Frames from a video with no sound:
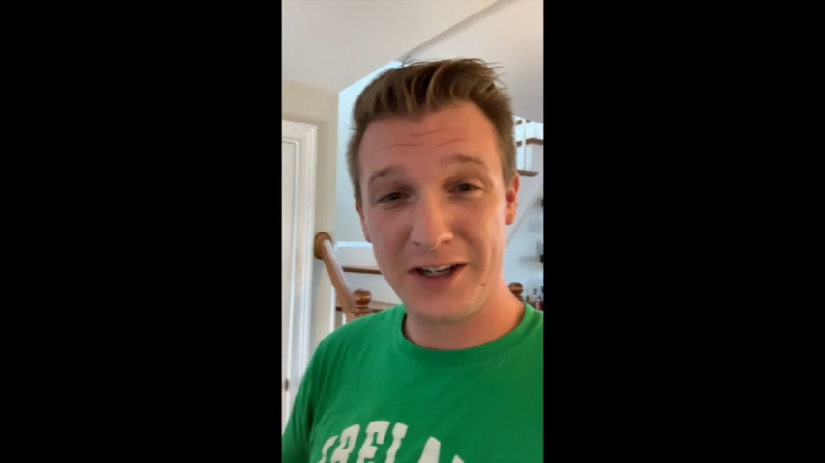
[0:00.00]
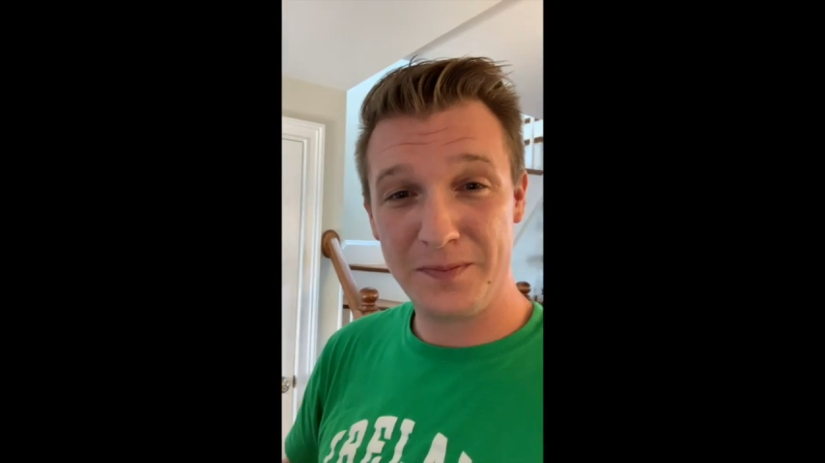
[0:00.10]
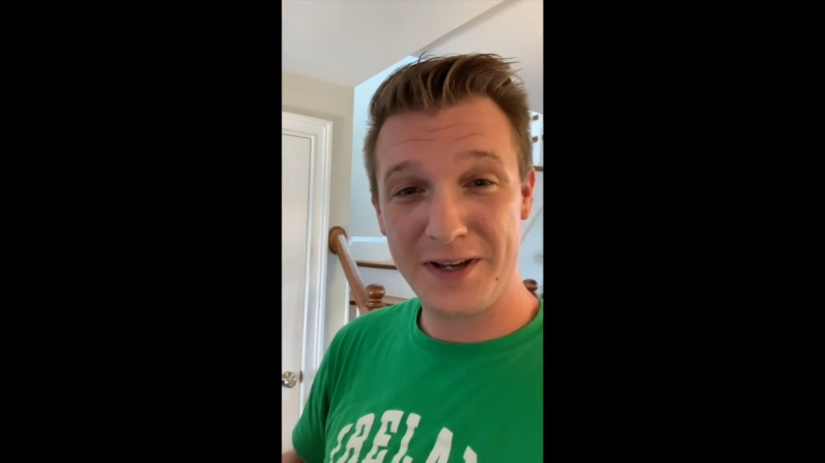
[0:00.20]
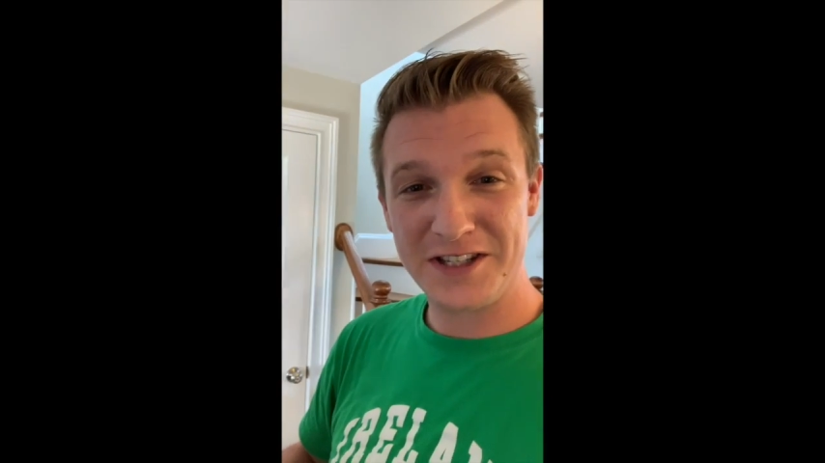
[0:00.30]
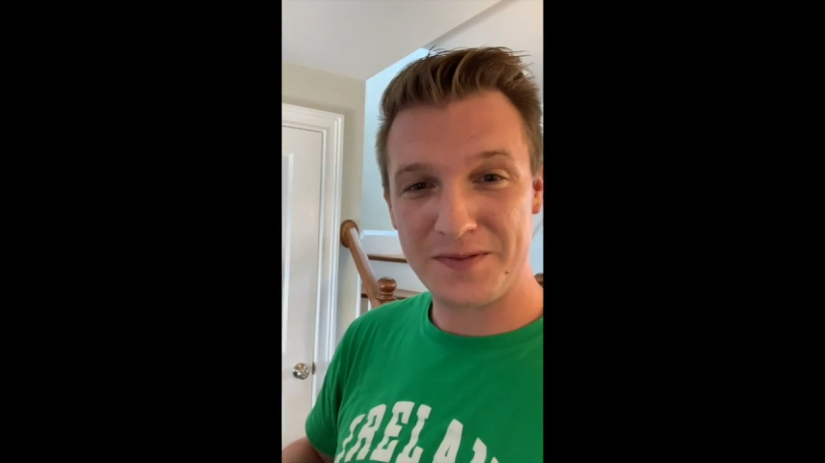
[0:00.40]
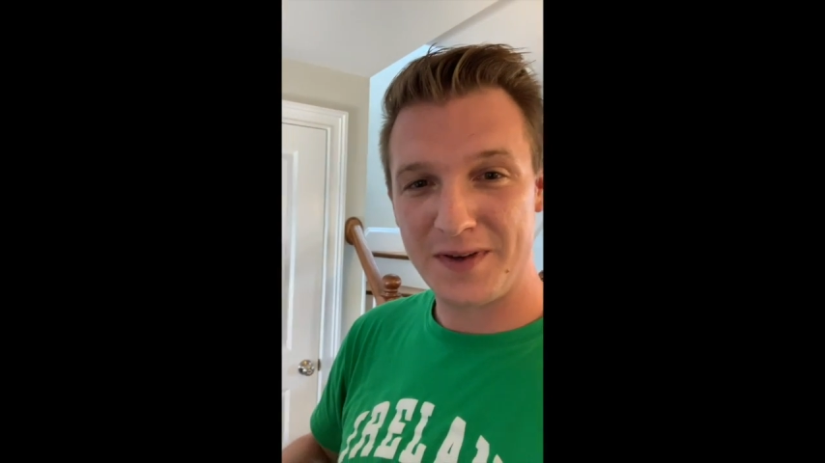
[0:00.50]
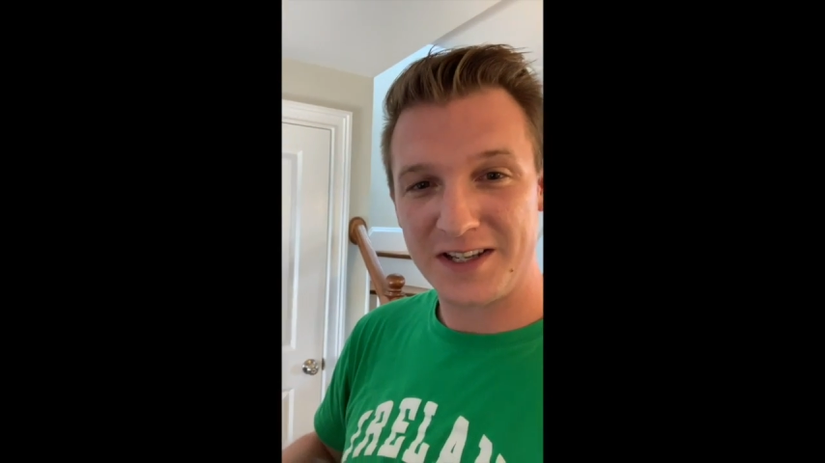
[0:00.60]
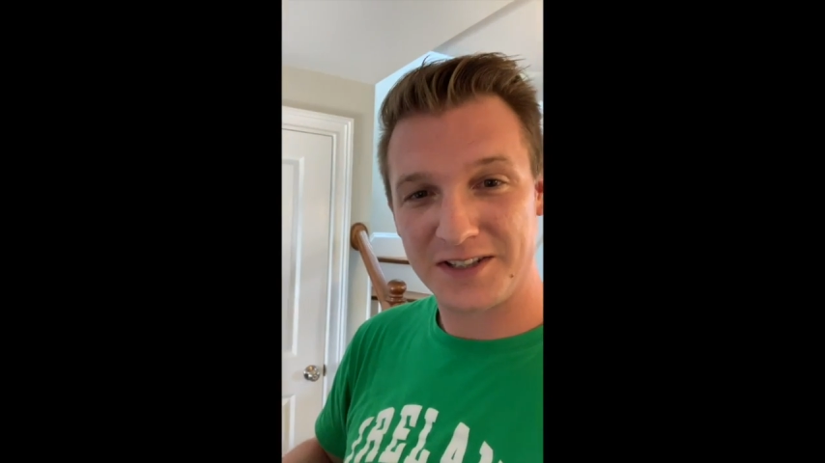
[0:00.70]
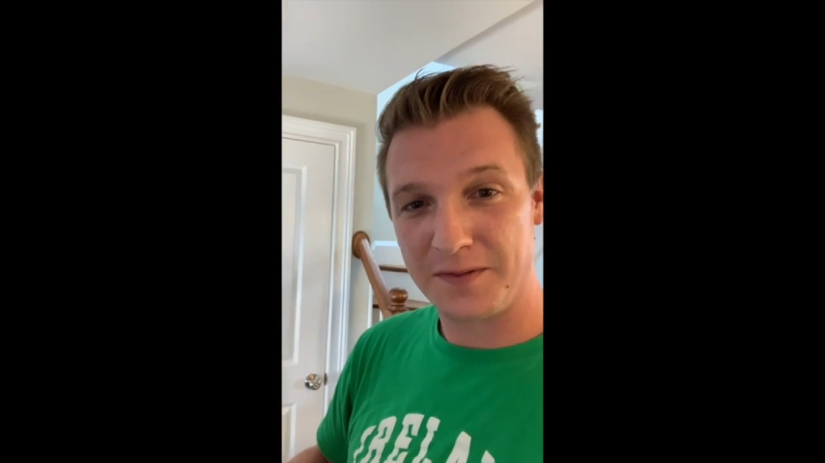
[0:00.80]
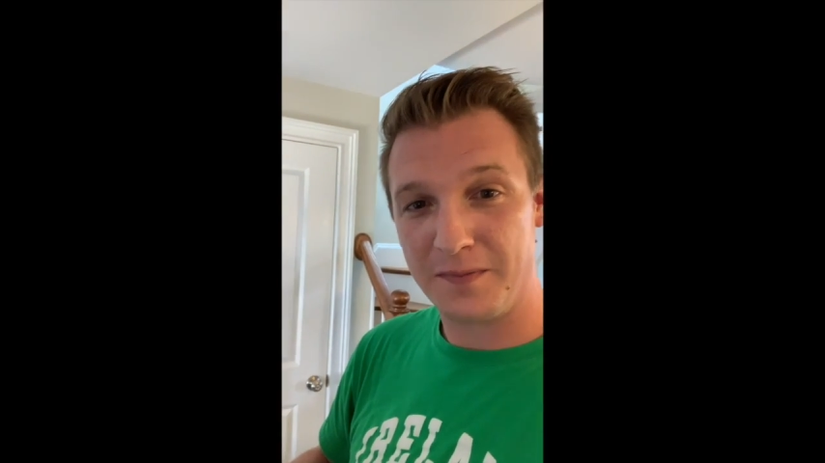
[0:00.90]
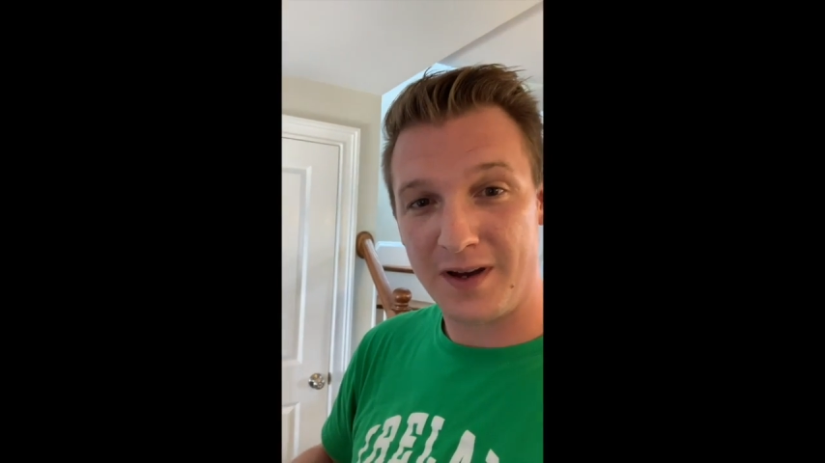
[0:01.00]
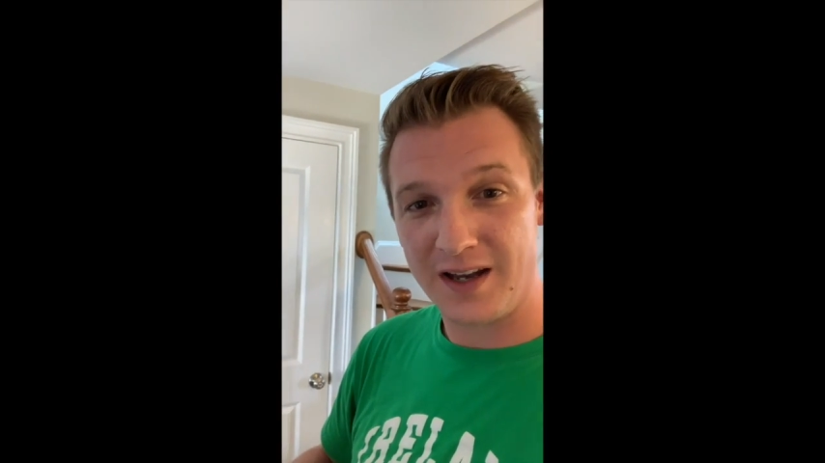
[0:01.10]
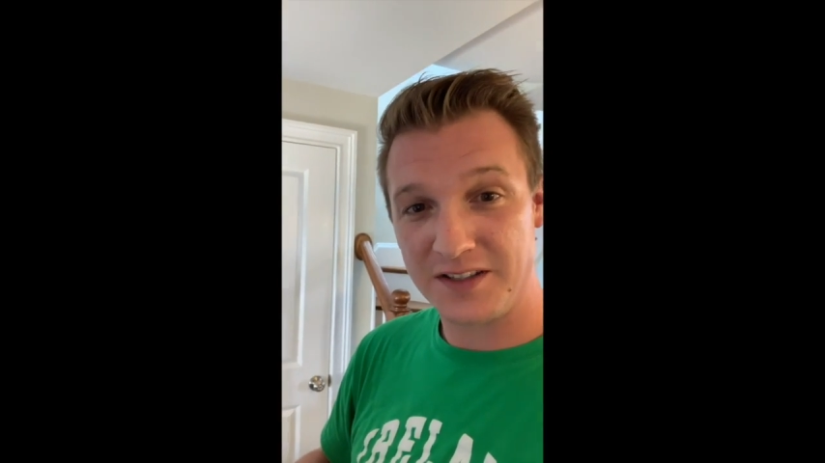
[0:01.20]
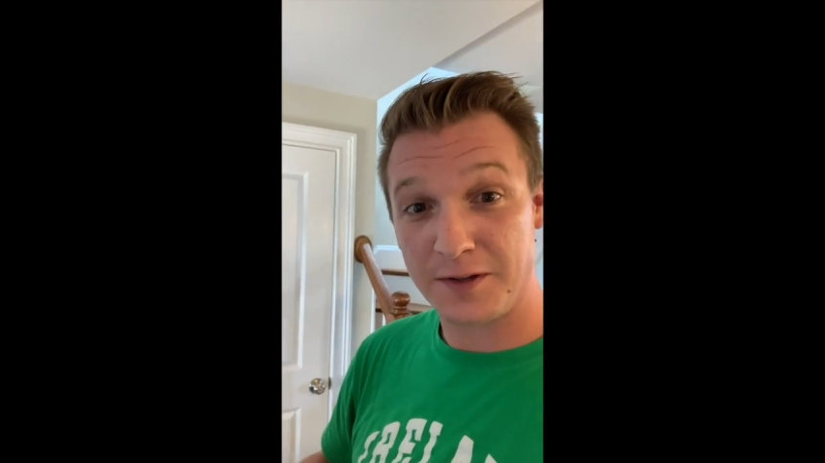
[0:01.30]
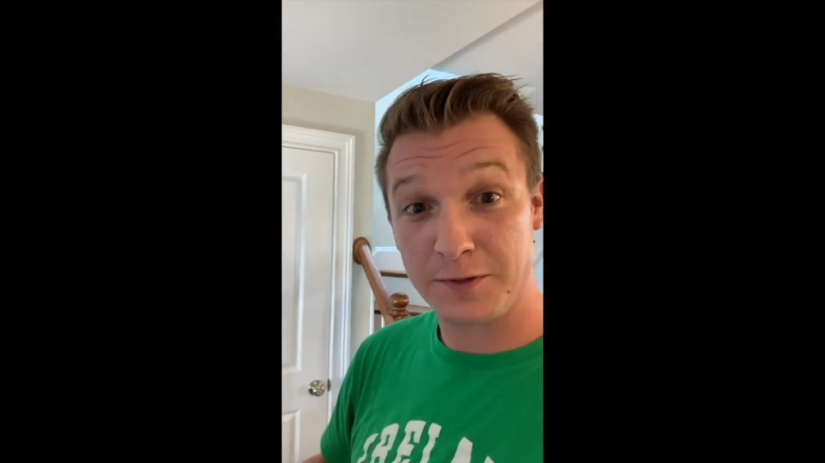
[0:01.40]
bit to make some
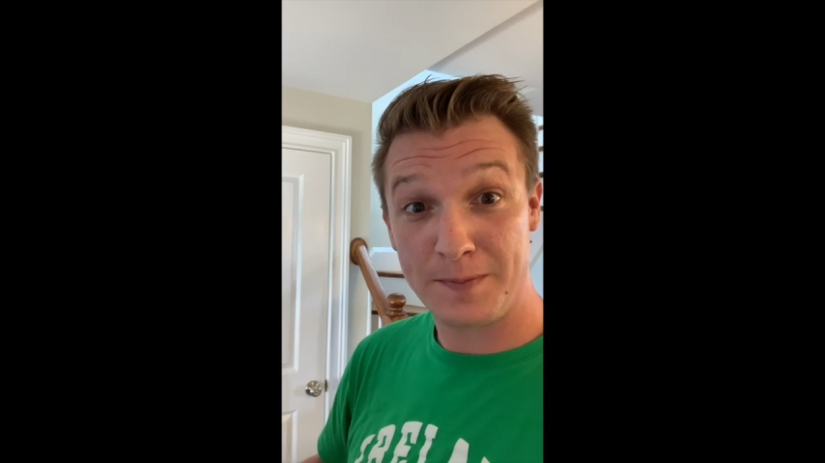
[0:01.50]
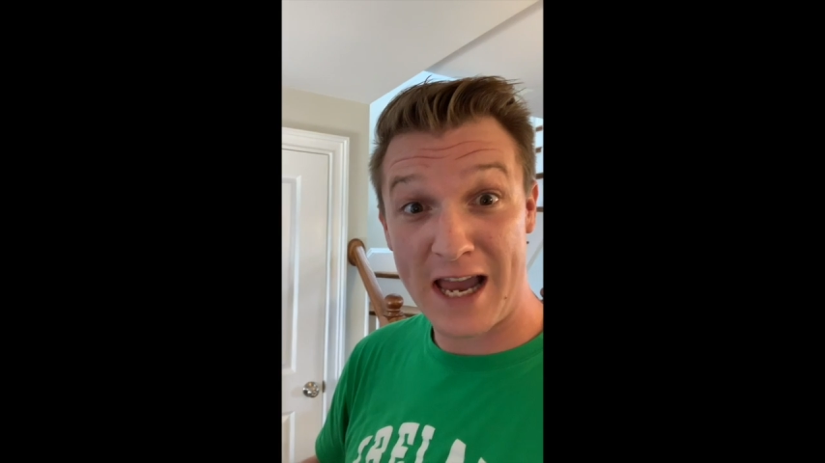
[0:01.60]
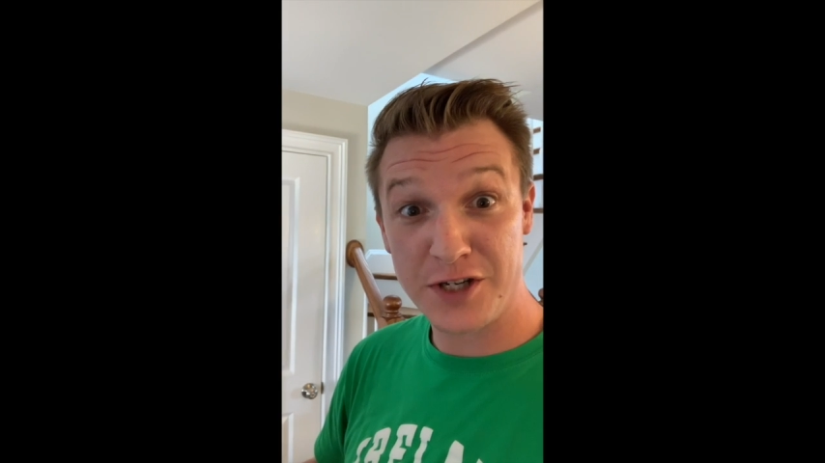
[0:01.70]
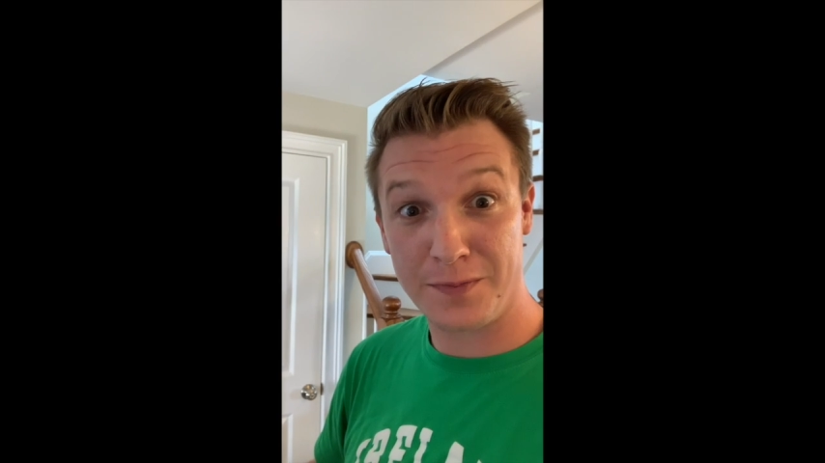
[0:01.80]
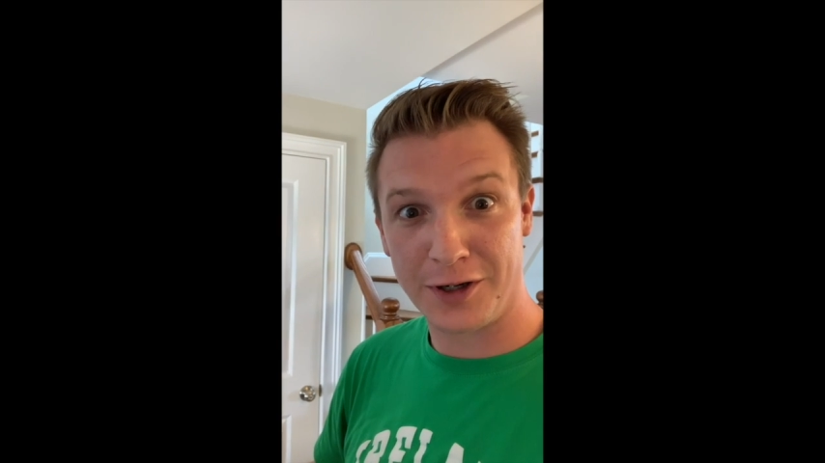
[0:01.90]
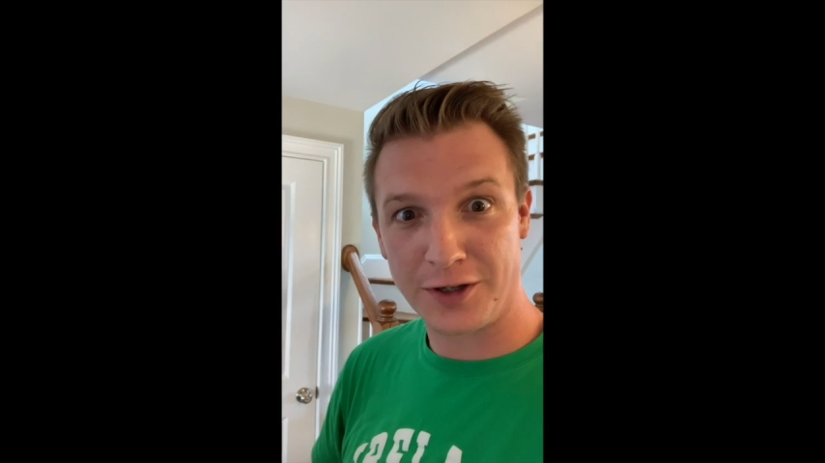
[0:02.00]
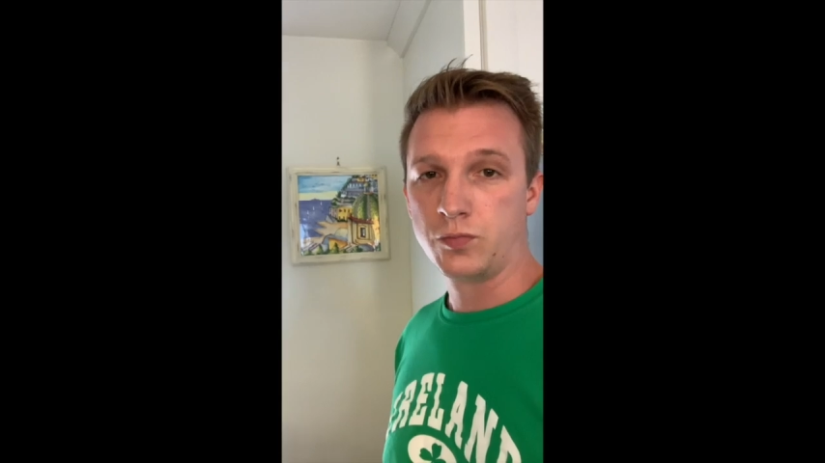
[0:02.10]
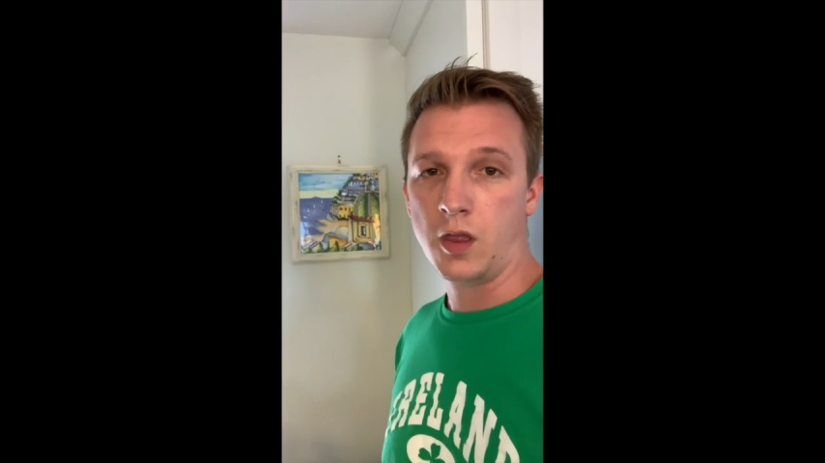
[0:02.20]
smash burgers.